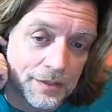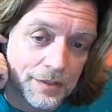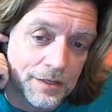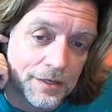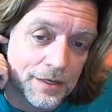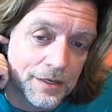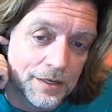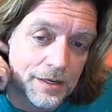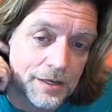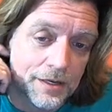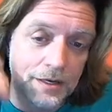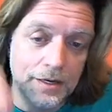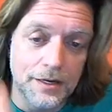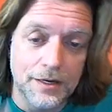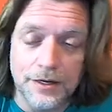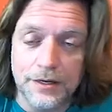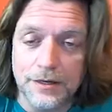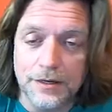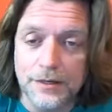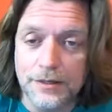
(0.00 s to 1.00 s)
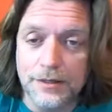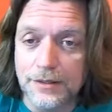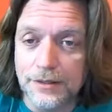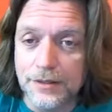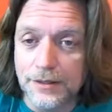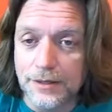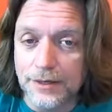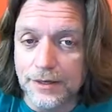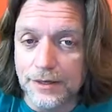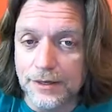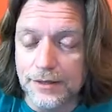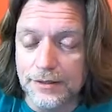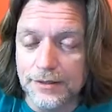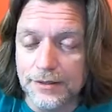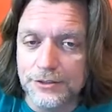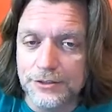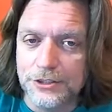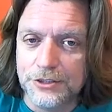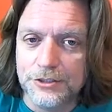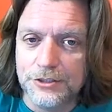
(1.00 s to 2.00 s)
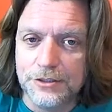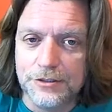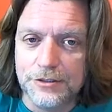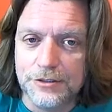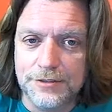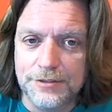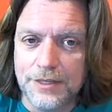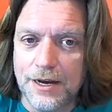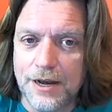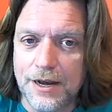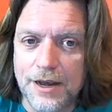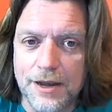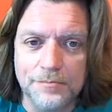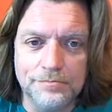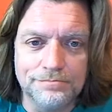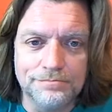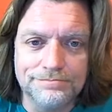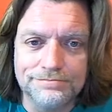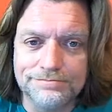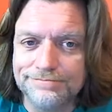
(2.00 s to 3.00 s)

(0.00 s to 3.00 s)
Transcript: And, and that's just time.